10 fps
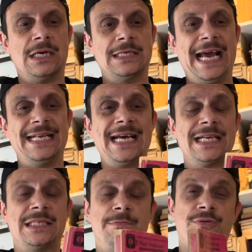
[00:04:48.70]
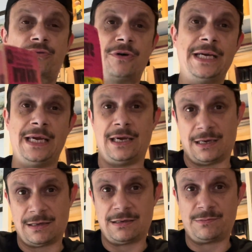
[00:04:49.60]
it's actually pretty
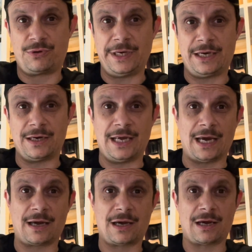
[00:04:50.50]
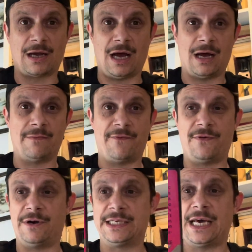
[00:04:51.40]
good nick
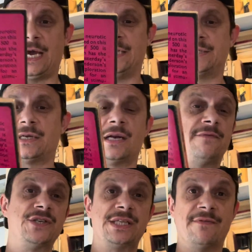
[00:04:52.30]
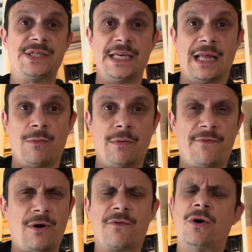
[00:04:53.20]
for its age. And I've just never seen that one
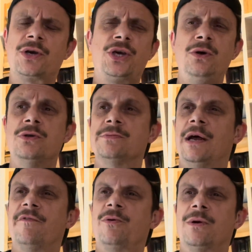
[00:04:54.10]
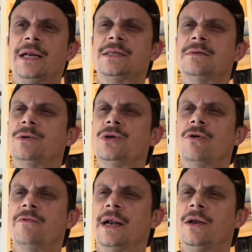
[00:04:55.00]
before. I've got a huge amount of Poul Anderson, but
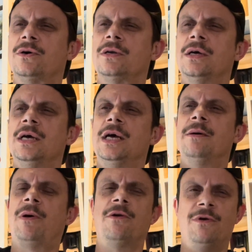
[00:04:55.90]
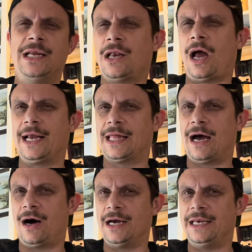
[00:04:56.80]
not read a lot. But I really like that
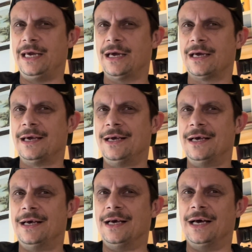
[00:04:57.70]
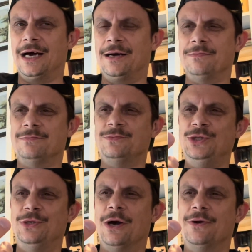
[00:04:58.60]
idea.
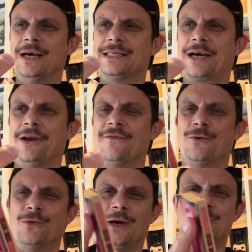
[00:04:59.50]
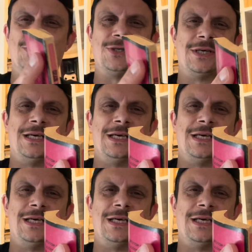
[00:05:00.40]
you know there's kind of all those